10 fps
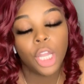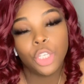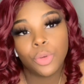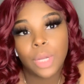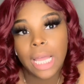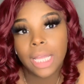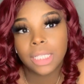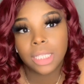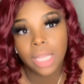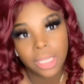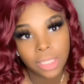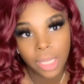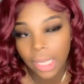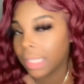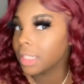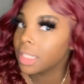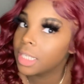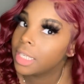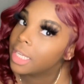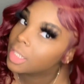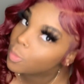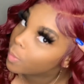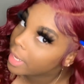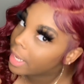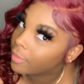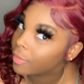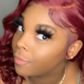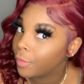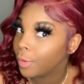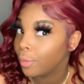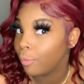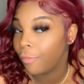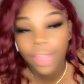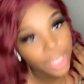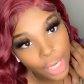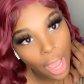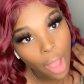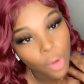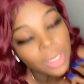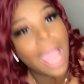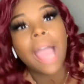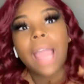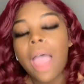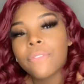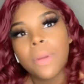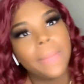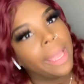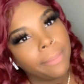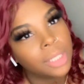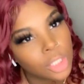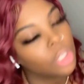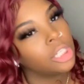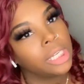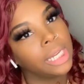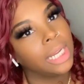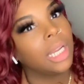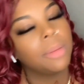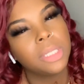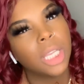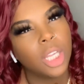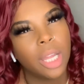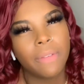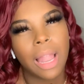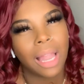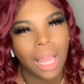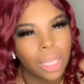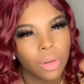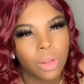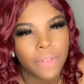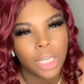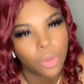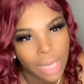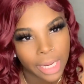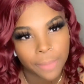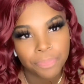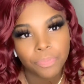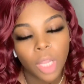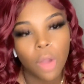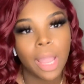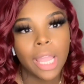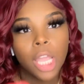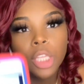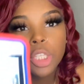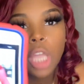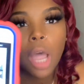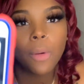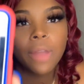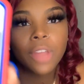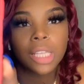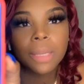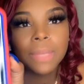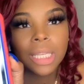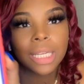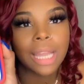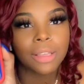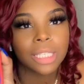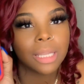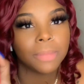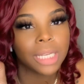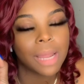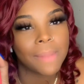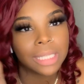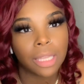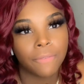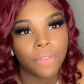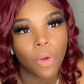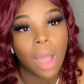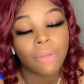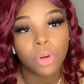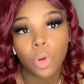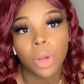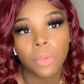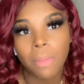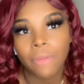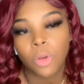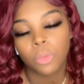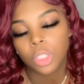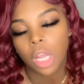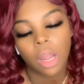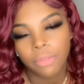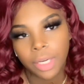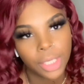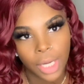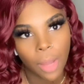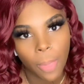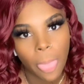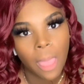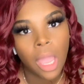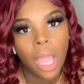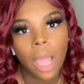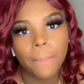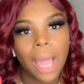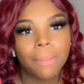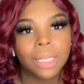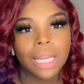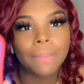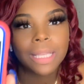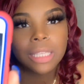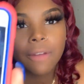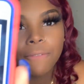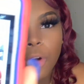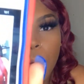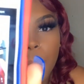right, you guys, let's get into this wig review video that I got from Amazon. And let me tell y'all if I like it or if I don't like it. Okay, so if y'all see me looking down, because I'm looking at my son's phone. I'm recording with my phone, which y'all already know. But I'm looking at my son's phone,